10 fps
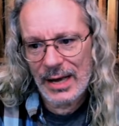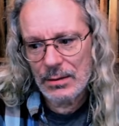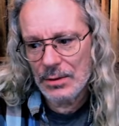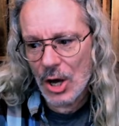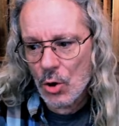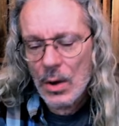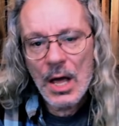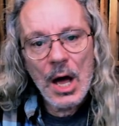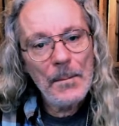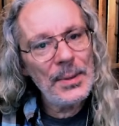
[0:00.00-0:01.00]
I don't know.
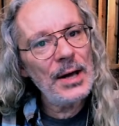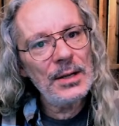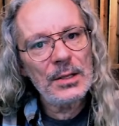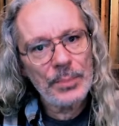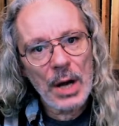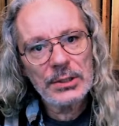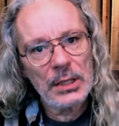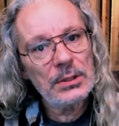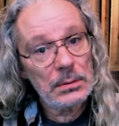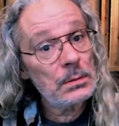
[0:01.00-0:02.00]
But in the
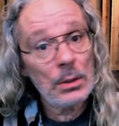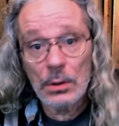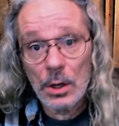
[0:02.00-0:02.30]
process, you'll